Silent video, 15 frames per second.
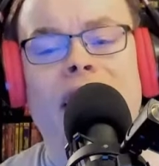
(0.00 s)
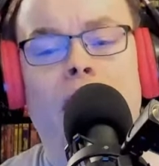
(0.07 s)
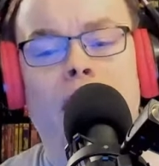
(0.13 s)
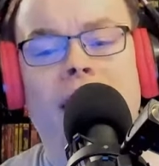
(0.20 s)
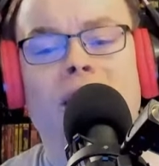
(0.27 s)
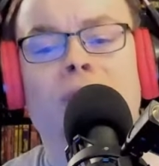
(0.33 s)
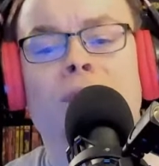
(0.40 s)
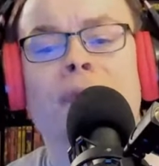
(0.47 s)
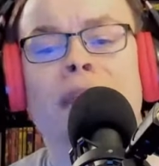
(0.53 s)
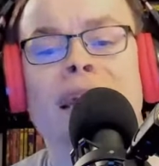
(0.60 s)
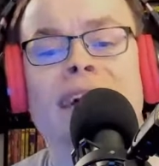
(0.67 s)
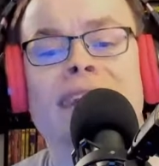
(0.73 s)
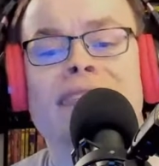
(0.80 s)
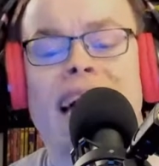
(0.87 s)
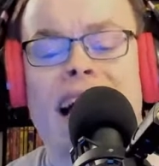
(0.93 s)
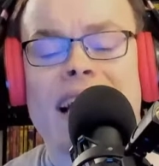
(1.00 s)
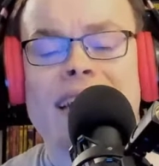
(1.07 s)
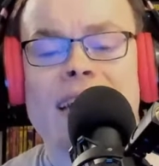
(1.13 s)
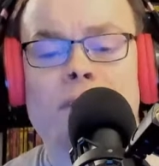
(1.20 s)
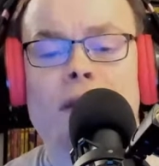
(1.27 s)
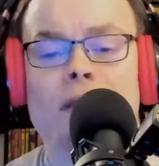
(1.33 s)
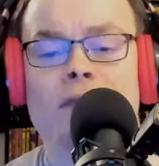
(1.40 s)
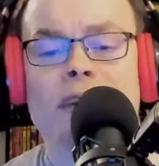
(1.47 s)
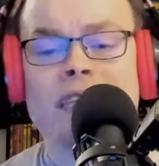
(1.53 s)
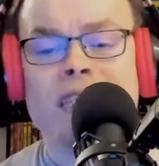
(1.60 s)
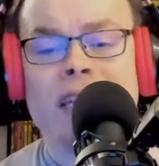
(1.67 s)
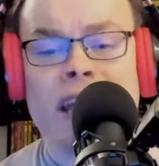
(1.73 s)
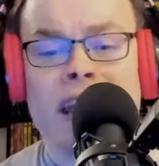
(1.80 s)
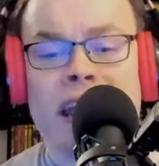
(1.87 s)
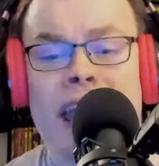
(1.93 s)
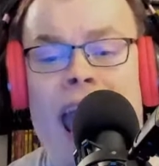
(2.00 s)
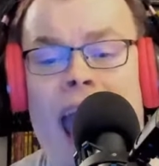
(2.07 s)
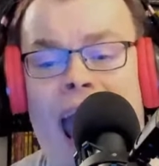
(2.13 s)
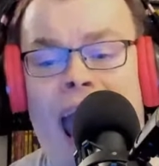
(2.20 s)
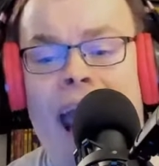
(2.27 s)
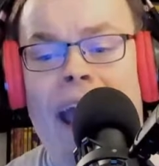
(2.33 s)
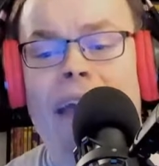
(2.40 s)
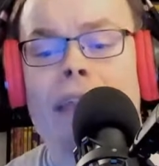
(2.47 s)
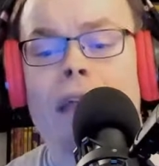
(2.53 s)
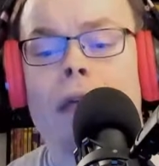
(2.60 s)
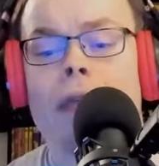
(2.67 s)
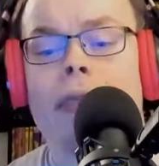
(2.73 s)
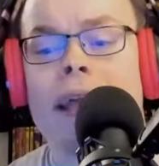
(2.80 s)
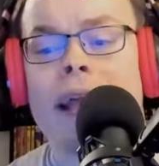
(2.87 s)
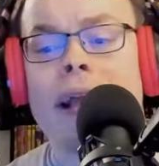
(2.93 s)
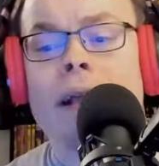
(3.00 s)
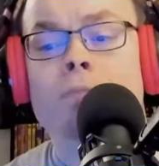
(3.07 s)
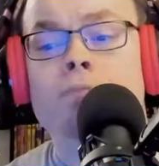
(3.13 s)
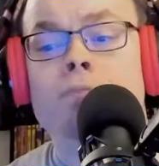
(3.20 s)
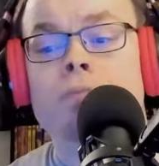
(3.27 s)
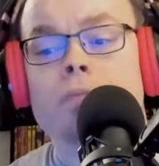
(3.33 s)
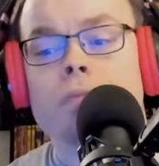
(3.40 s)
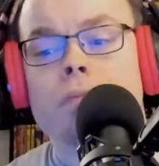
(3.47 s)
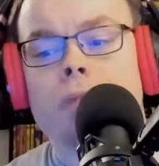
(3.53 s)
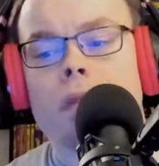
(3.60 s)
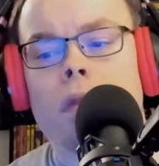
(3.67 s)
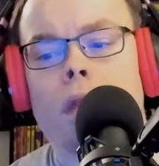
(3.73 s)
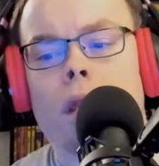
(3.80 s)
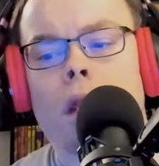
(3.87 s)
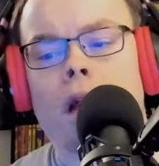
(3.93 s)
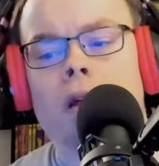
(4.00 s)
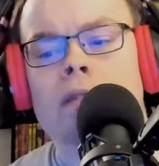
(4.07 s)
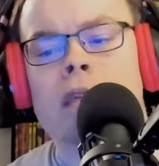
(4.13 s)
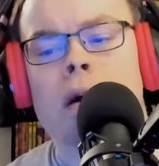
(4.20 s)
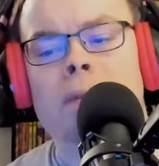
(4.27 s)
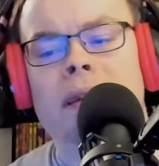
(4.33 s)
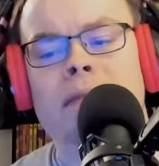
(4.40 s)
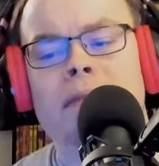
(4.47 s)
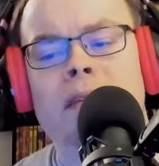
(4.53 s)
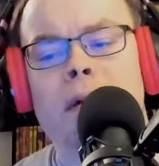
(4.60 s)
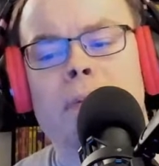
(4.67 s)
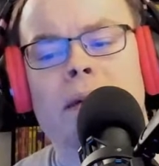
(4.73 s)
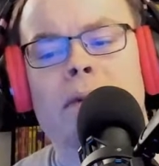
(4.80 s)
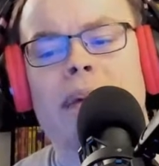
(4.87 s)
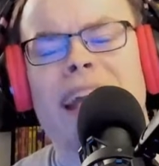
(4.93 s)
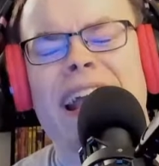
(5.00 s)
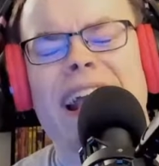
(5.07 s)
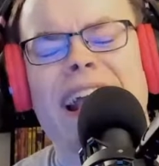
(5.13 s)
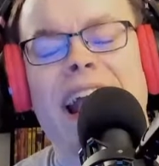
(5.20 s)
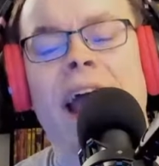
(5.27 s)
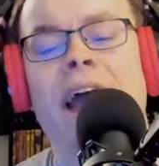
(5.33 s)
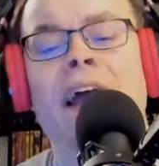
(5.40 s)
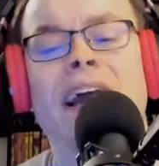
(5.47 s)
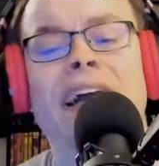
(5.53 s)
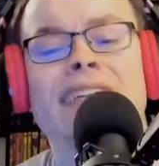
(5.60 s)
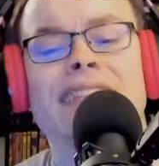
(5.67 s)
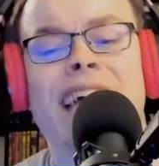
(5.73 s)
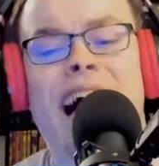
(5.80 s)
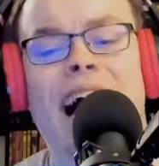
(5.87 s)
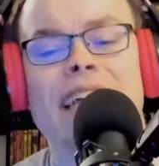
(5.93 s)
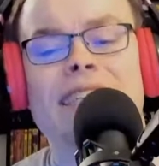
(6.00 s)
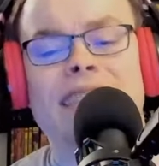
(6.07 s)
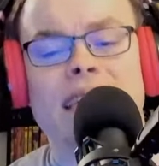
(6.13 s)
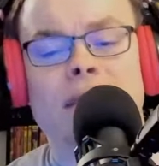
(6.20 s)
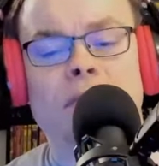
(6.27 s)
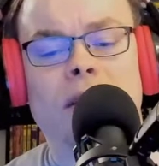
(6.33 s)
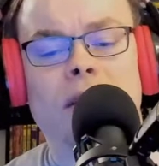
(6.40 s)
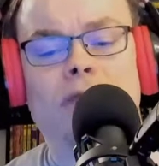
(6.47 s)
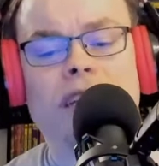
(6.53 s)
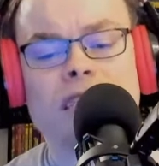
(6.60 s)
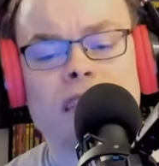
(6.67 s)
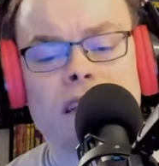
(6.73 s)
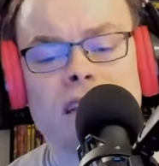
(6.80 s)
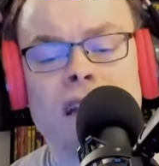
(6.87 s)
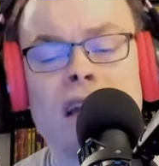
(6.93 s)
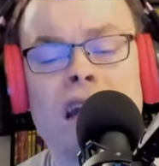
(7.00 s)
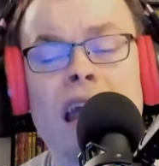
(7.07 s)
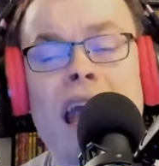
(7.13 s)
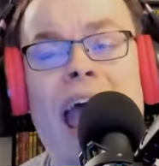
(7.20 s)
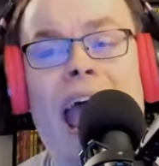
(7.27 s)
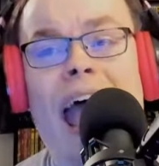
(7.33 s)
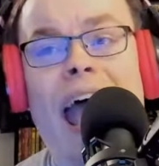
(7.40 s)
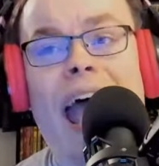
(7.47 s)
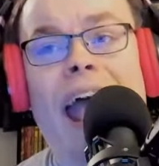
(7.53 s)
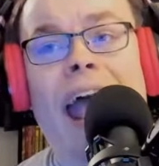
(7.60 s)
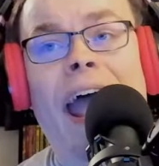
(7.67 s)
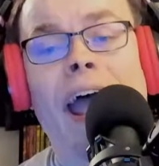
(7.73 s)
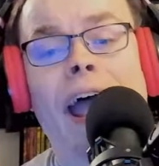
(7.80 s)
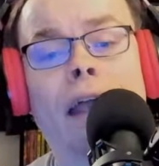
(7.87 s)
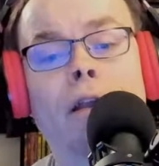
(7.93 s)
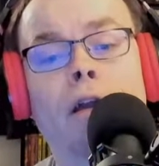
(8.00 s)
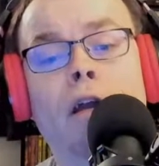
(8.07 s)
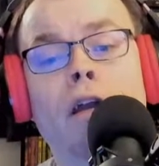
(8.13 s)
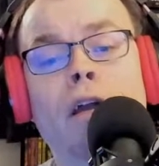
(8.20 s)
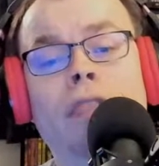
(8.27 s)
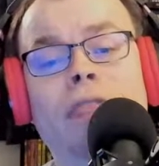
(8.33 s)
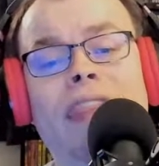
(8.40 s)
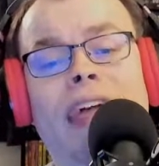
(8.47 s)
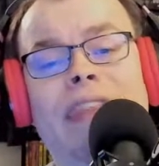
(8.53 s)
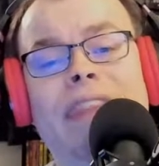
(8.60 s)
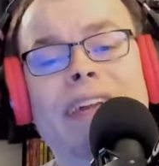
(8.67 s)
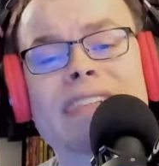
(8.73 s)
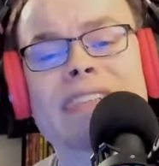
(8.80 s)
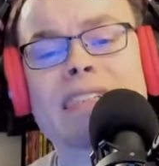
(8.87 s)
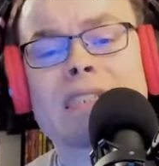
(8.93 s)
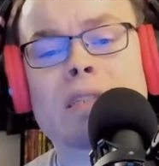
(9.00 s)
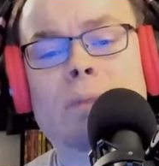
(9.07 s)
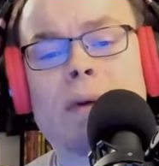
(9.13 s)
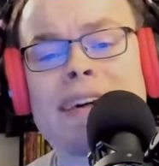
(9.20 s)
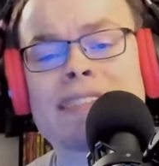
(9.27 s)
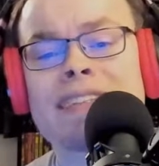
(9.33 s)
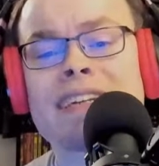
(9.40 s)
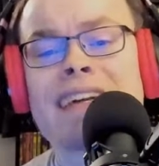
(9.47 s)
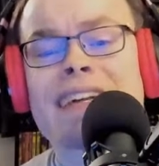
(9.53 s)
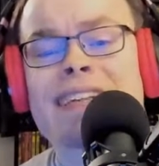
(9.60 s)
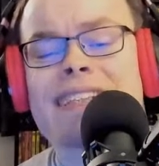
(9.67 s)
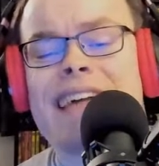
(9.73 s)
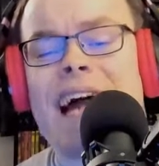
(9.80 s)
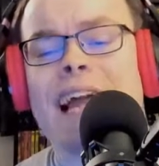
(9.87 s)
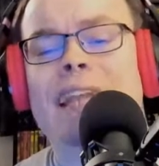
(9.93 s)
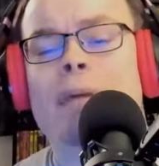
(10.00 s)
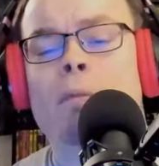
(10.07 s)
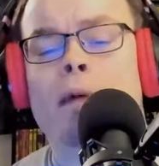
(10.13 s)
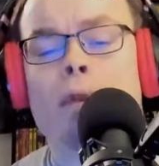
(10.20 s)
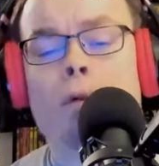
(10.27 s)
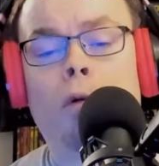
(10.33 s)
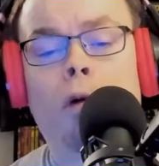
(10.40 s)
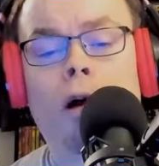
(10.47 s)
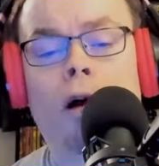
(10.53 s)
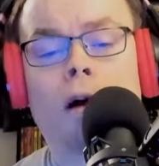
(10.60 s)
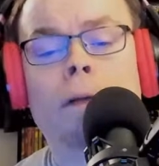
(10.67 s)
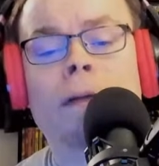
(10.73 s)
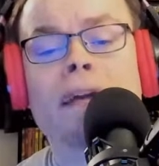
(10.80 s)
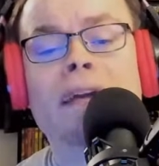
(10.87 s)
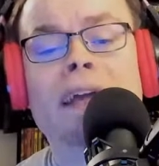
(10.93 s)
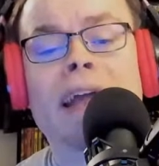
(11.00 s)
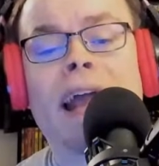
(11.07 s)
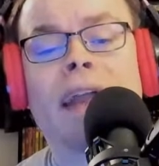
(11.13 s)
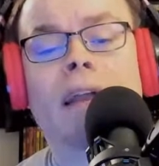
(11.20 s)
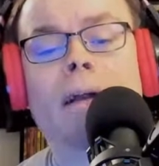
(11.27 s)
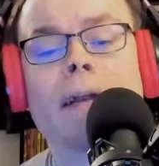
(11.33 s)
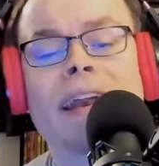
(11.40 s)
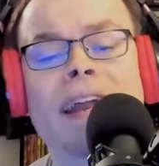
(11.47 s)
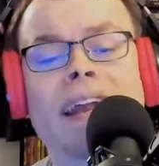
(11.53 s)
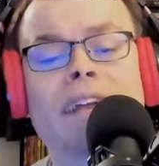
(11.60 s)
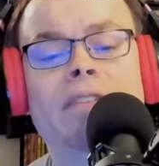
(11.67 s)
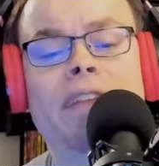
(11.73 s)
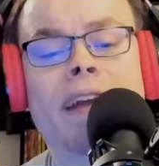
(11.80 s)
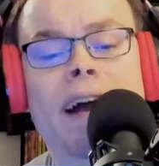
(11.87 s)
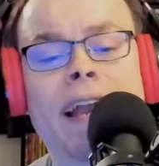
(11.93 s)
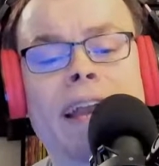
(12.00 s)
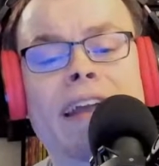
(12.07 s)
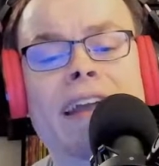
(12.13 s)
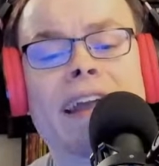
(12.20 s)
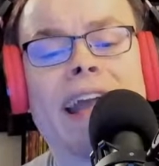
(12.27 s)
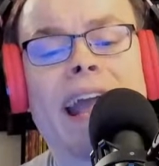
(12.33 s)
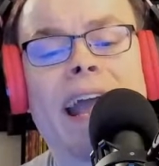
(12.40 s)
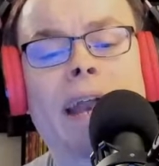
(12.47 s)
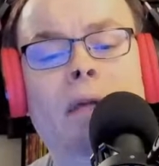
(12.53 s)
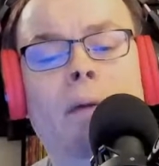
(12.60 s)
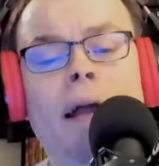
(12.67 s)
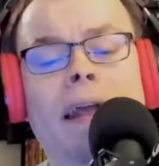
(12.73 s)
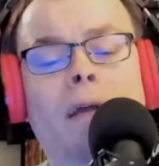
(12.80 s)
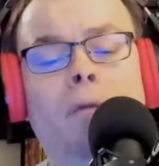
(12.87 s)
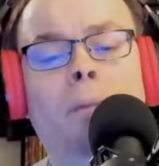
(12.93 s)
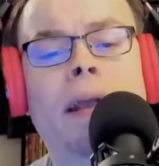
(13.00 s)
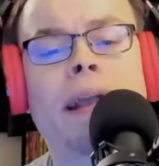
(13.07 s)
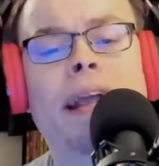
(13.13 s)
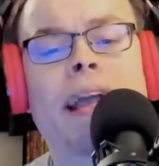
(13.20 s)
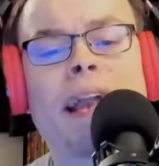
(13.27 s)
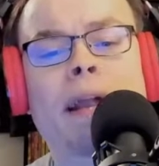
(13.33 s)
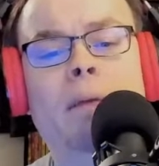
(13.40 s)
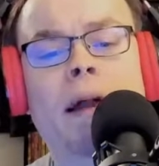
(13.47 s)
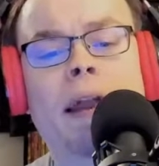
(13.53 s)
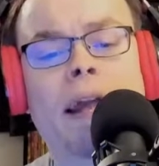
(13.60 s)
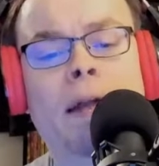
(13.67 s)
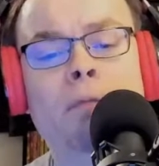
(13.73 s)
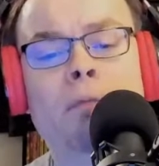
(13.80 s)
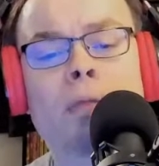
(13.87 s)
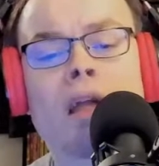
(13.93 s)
AEW tag team division and the WWE tag team division, and that this is the best tag team in the world, and on any given night, anybody can beat anybody.